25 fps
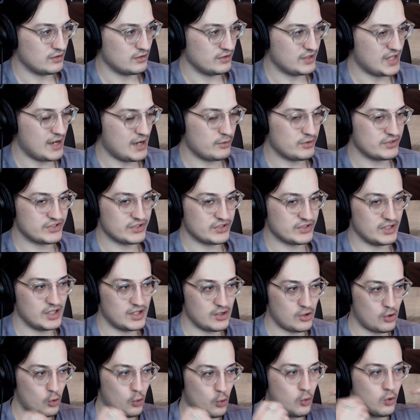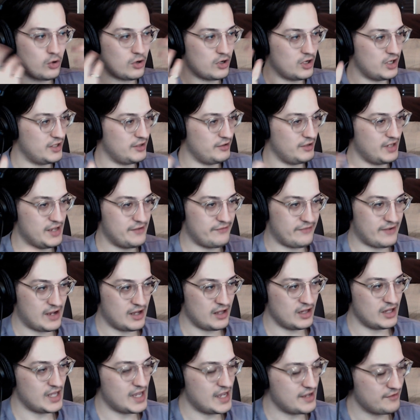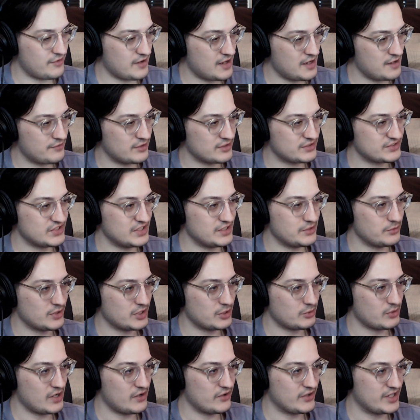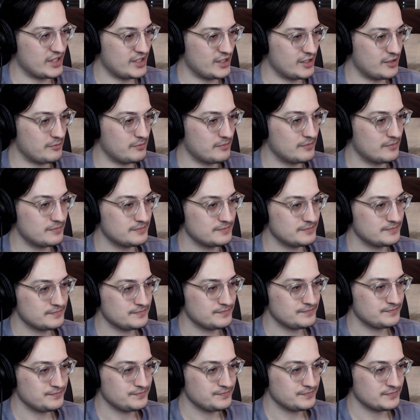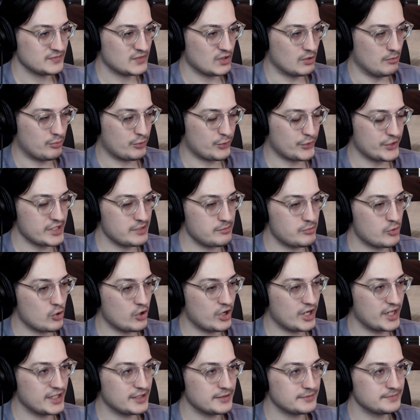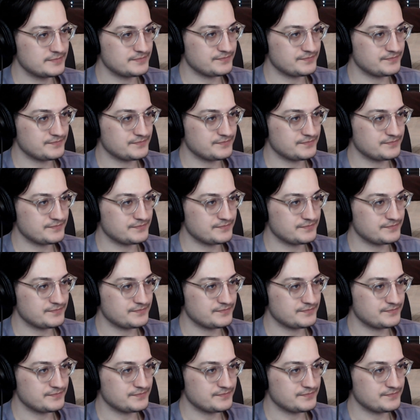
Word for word: That was a aura if I if I ever seen one around him. Pretty boy.